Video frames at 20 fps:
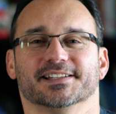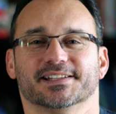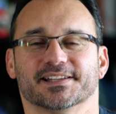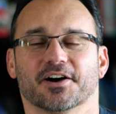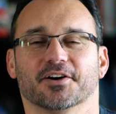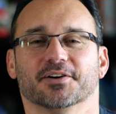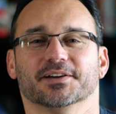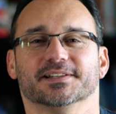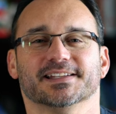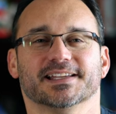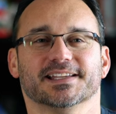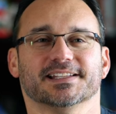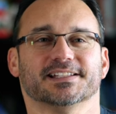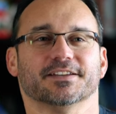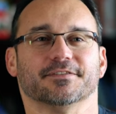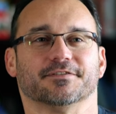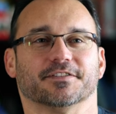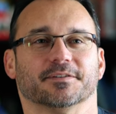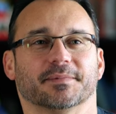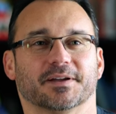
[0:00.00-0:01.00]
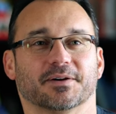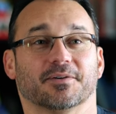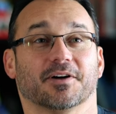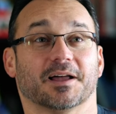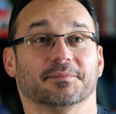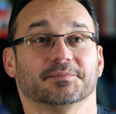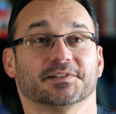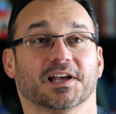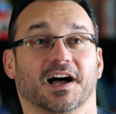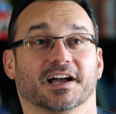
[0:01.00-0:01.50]
so it's easy for me while
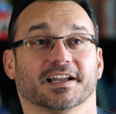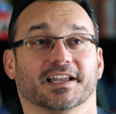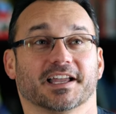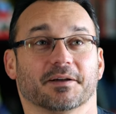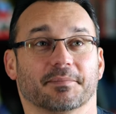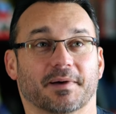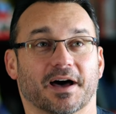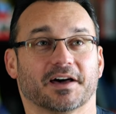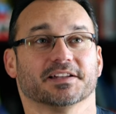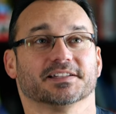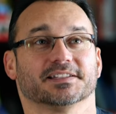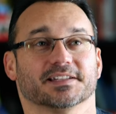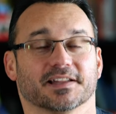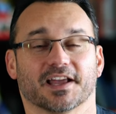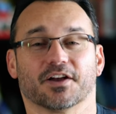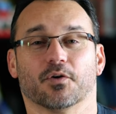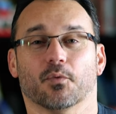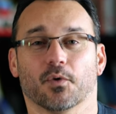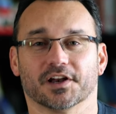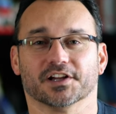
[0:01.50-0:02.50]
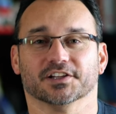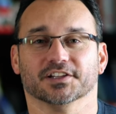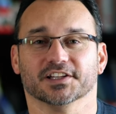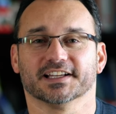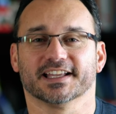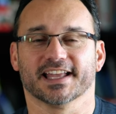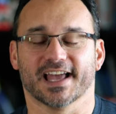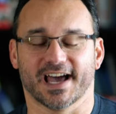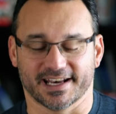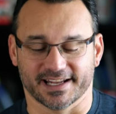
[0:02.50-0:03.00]
I'm talking about it to like want to
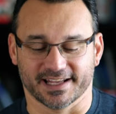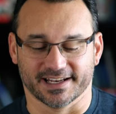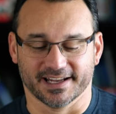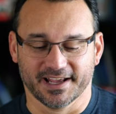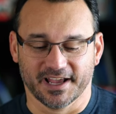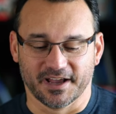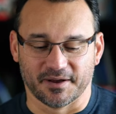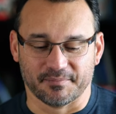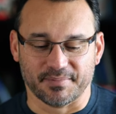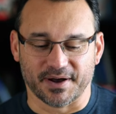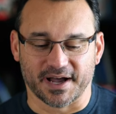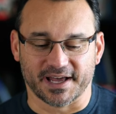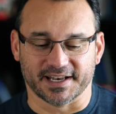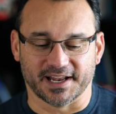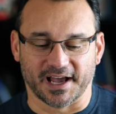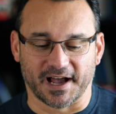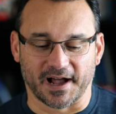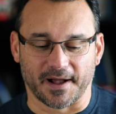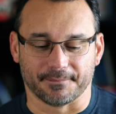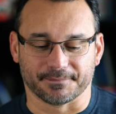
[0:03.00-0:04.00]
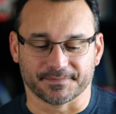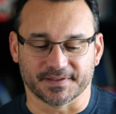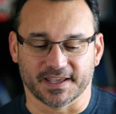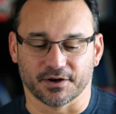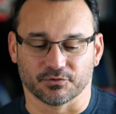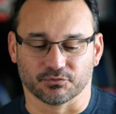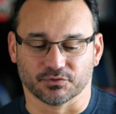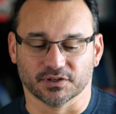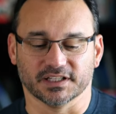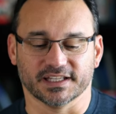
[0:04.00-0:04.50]
look at it. But um,
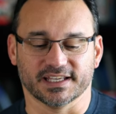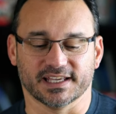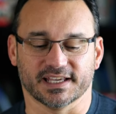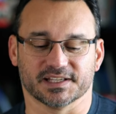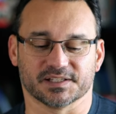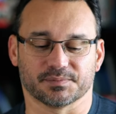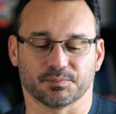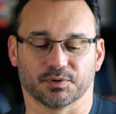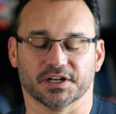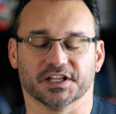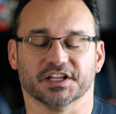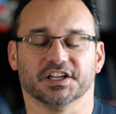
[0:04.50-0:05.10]
it really is pretty